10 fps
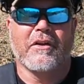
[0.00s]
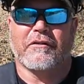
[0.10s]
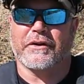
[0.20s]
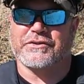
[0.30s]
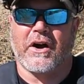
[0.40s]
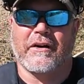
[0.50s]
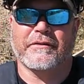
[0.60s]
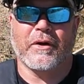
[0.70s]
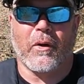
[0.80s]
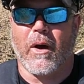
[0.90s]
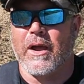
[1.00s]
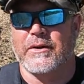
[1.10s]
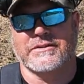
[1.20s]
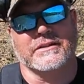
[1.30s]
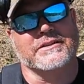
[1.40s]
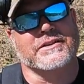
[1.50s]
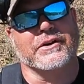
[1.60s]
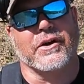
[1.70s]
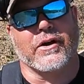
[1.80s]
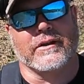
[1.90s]
First off, Ohio doesn't list their
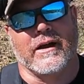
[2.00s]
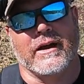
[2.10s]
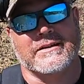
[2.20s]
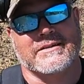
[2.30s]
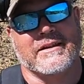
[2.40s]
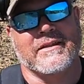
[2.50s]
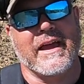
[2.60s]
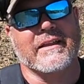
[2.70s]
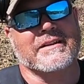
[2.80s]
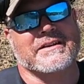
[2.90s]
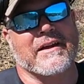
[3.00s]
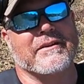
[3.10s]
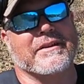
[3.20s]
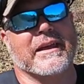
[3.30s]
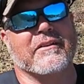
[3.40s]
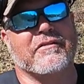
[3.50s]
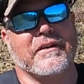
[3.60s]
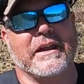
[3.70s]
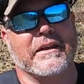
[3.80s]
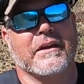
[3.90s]
yard lines. They list everything in
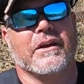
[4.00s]
feet.